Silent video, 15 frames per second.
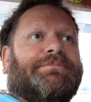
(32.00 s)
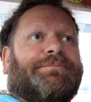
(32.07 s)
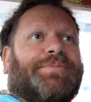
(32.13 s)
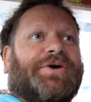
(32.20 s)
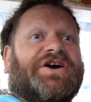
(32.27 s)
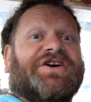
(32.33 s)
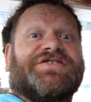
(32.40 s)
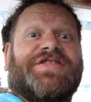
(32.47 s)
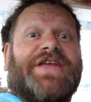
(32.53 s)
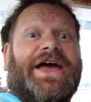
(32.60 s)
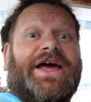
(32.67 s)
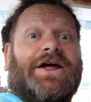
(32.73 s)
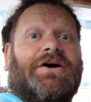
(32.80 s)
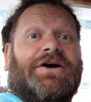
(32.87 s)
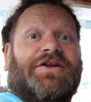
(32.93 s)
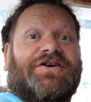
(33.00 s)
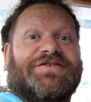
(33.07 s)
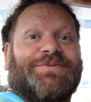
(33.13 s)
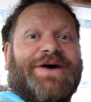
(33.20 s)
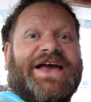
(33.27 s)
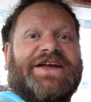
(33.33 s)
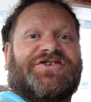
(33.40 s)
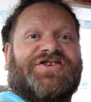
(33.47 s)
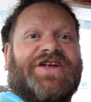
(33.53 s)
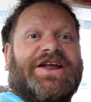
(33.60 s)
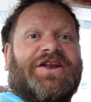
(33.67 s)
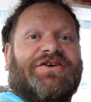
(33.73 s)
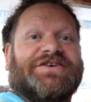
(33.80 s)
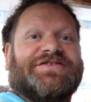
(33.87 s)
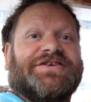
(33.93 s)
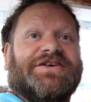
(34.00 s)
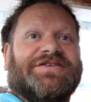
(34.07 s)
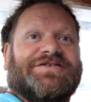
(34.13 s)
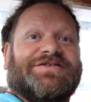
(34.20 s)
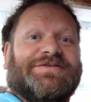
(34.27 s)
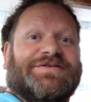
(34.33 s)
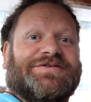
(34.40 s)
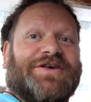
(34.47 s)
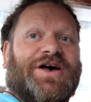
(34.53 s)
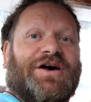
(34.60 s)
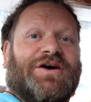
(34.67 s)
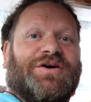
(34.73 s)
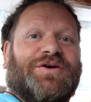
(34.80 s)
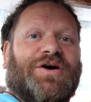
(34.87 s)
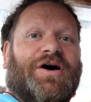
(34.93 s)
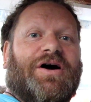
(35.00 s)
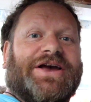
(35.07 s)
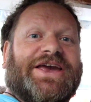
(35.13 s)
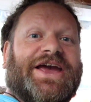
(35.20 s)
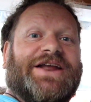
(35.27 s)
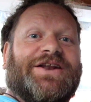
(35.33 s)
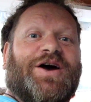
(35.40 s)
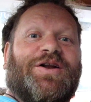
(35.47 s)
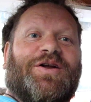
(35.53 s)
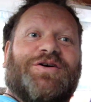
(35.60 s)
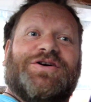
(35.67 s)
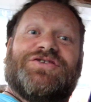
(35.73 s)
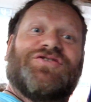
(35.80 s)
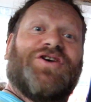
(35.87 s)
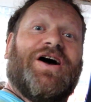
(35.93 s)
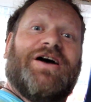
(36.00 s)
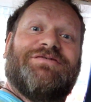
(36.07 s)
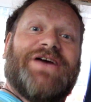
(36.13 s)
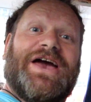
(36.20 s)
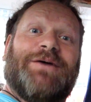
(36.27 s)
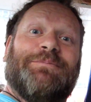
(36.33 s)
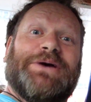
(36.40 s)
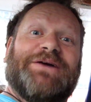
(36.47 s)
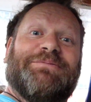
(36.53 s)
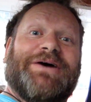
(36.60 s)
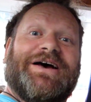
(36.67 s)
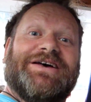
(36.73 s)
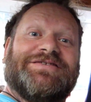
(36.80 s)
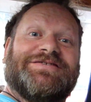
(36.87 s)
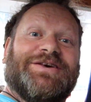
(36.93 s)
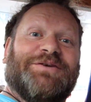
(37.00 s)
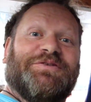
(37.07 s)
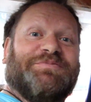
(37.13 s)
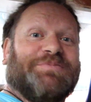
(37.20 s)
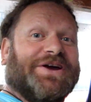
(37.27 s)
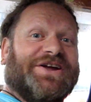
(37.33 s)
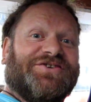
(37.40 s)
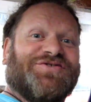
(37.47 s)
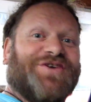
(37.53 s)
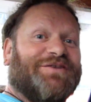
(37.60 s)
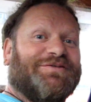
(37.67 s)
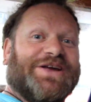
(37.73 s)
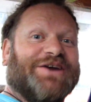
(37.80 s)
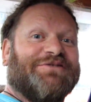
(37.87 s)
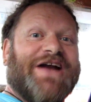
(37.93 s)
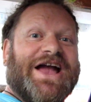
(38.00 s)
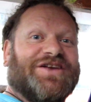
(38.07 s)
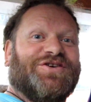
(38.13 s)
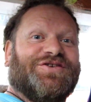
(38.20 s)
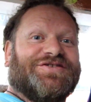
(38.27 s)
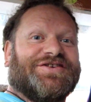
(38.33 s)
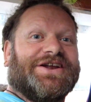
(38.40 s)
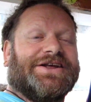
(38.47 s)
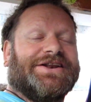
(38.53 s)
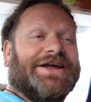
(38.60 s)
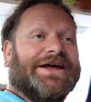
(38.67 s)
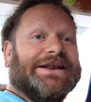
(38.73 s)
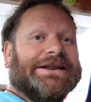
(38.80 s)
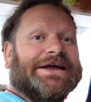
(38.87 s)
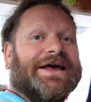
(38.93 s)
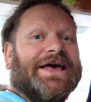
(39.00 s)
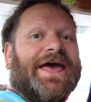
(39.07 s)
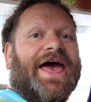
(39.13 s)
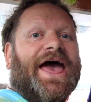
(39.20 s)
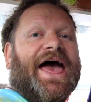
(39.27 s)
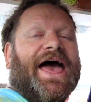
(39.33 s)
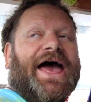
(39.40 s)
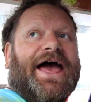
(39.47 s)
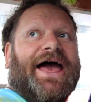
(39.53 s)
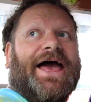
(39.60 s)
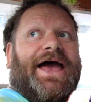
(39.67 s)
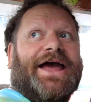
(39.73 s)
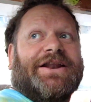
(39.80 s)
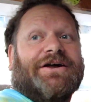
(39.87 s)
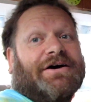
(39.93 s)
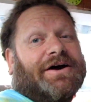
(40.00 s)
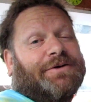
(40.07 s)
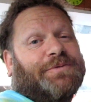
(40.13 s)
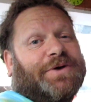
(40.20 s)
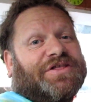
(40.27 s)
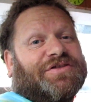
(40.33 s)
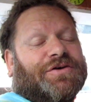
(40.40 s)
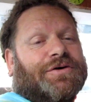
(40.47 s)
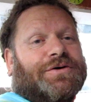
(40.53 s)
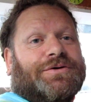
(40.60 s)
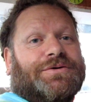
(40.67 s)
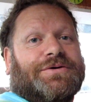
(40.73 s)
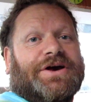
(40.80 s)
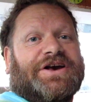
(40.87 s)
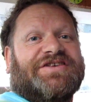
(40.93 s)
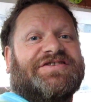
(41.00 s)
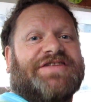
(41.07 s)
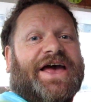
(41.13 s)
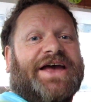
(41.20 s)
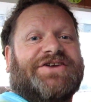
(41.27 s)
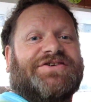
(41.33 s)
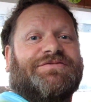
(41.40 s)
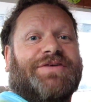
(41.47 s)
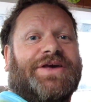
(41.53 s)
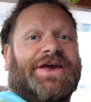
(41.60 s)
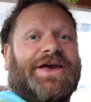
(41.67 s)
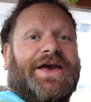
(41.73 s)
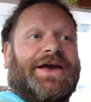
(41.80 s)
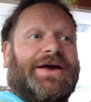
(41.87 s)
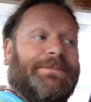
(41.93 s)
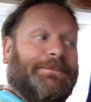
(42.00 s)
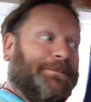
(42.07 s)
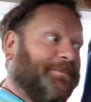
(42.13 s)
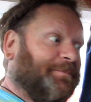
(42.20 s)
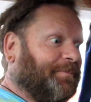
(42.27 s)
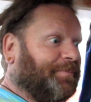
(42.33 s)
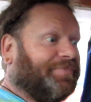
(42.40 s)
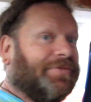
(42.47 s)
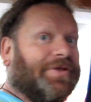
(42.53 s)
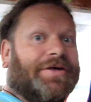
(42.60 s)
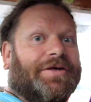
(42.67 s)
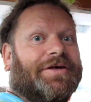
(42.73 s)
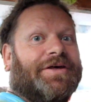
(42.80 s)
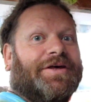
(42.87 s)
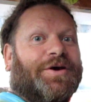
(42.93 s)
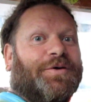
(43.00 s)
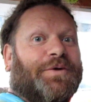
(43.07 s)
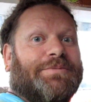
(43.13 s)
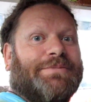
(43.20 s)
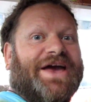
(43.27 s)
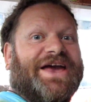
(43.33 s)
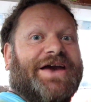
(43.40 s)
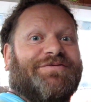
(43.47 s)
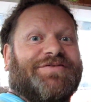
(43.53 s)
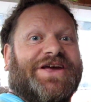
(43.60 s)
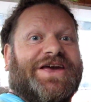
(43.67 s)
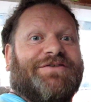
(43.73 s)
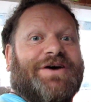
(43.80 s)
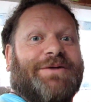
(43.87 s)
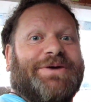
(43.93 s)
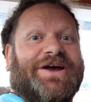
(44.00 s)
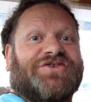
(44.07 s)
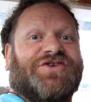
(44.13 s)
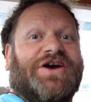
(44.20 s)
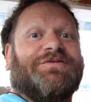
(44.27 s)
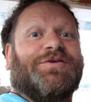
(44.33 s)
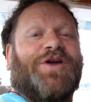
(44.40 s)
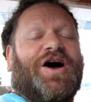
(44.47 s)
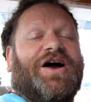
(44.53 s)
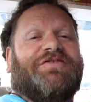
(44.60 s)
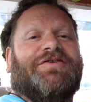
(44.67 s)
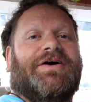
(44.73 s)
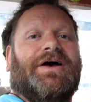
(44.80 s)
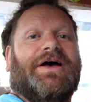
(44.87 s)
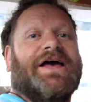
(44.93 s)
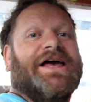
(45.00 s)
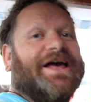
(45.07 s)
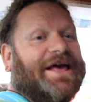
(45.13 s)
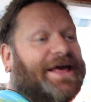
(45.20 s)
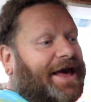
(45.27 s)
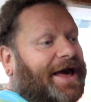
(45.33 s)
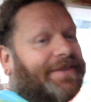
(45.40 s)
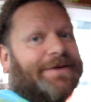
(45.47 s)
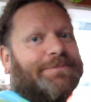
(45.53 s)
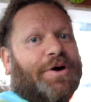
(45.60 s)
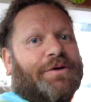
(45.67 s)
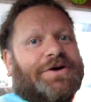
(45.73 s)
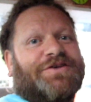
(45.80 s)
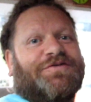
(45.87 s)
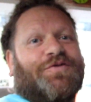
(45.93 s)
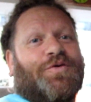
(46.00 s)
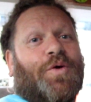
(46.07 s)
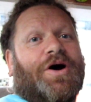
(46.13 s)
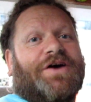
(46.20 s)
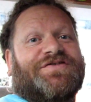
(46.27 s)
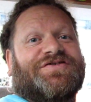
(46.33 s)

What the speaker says: Because of that, I lost my HT license, so I can no longer drive our big bus that we've been travelling around New Zealand in. And I went through a stage of thinking we may have to give up our travel life. And then my wonderful wife